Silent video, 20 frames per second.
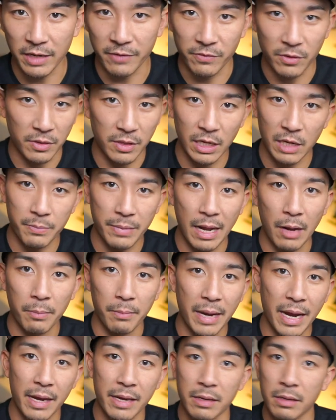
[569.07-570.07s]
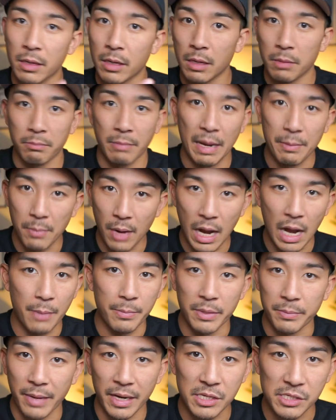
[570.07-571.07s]
If you think about my my mom
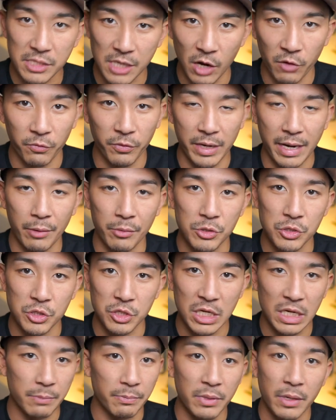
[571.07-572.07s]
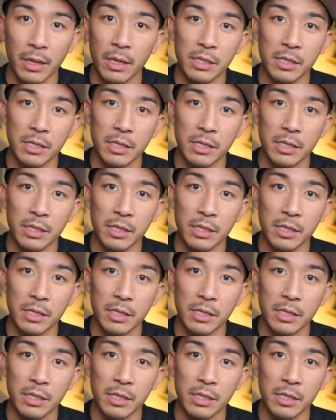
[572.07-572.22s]
and myself when I was cheap,